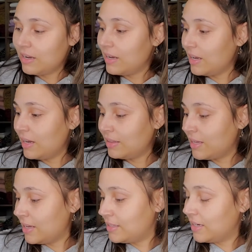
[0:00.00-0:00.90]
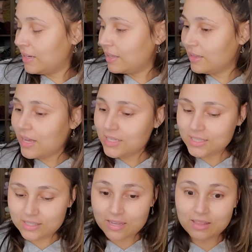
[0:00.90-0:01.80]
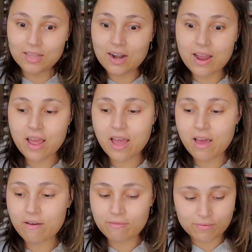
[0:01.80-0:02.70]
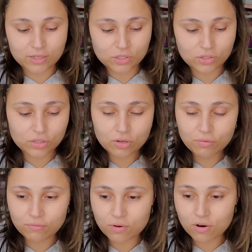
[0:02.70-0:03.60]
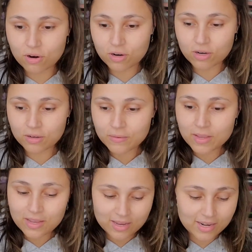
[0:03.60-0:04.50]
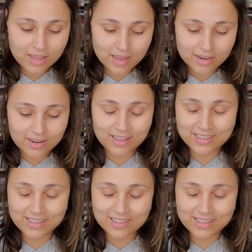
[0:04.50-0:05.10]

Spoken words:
And then the last thing that I have so far, and again,